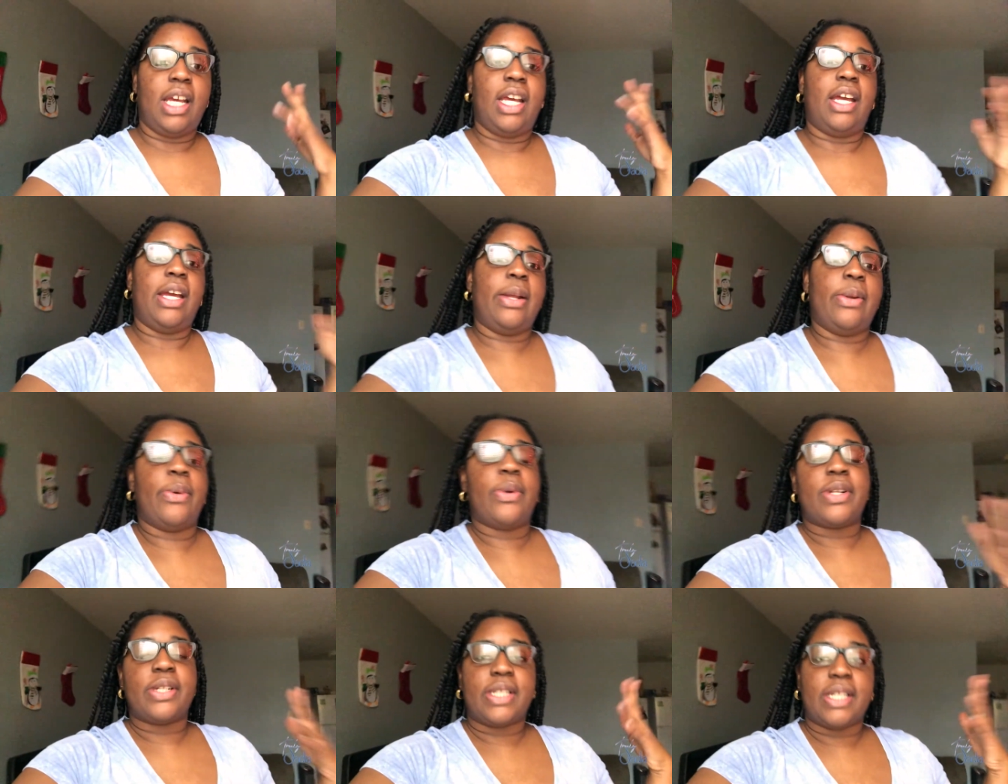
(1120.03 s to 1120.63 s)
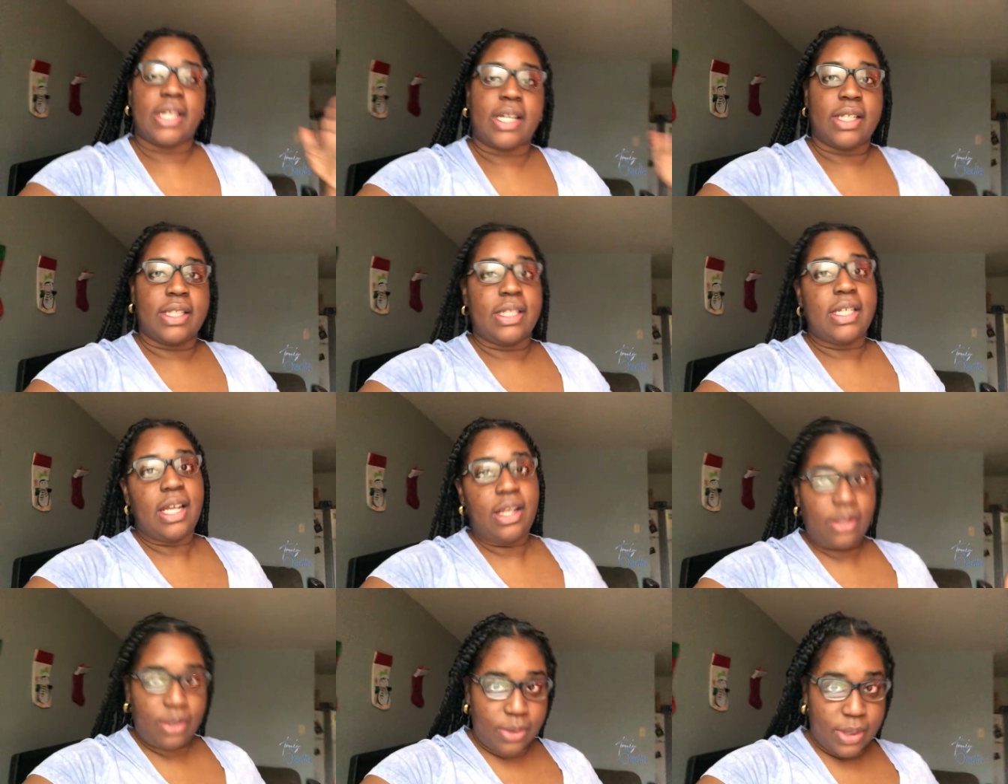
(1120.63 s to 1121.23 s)
in order to
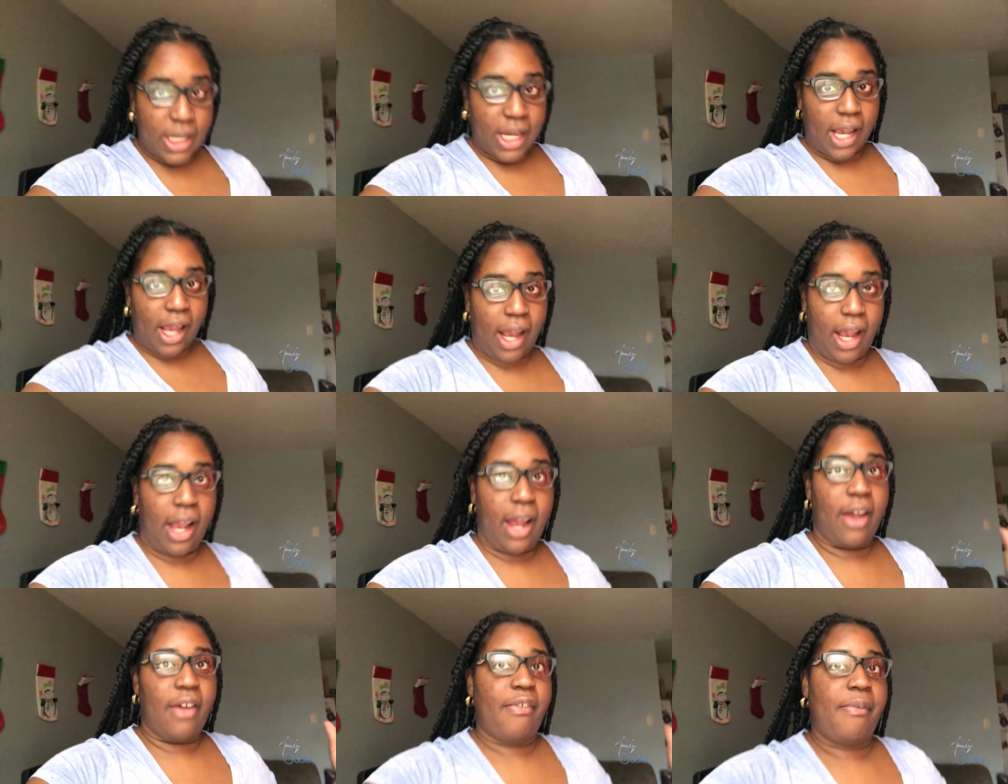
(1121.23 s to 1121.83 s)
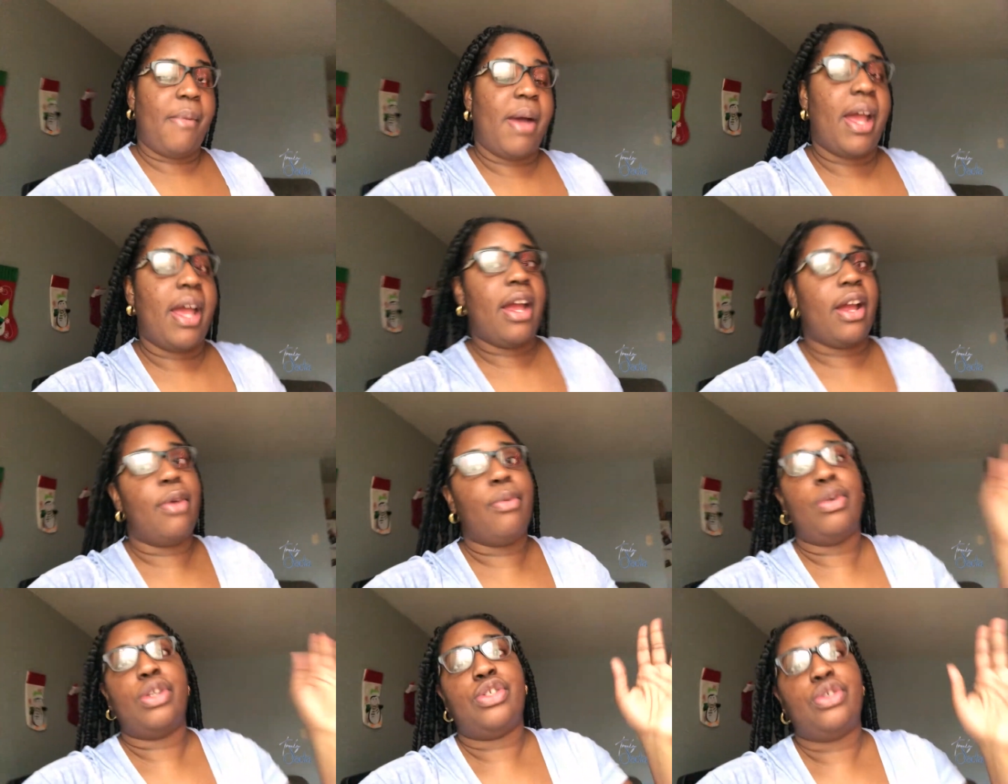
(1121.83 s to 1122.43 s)
continue taking care of my
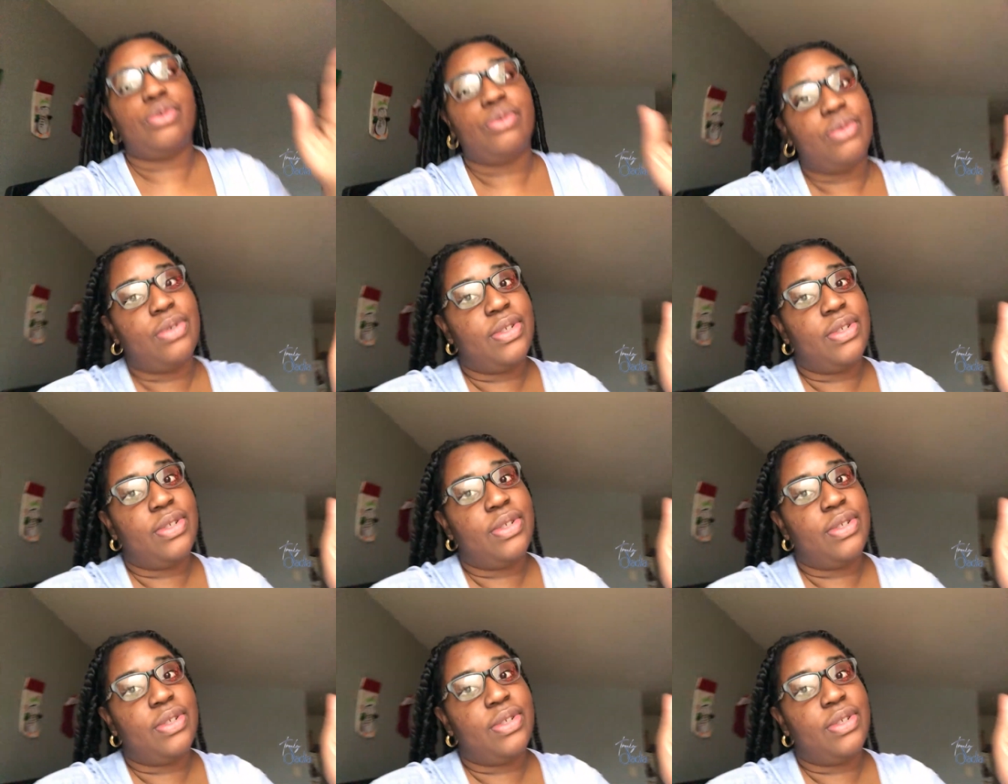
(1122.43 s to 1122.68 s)
hair, which you will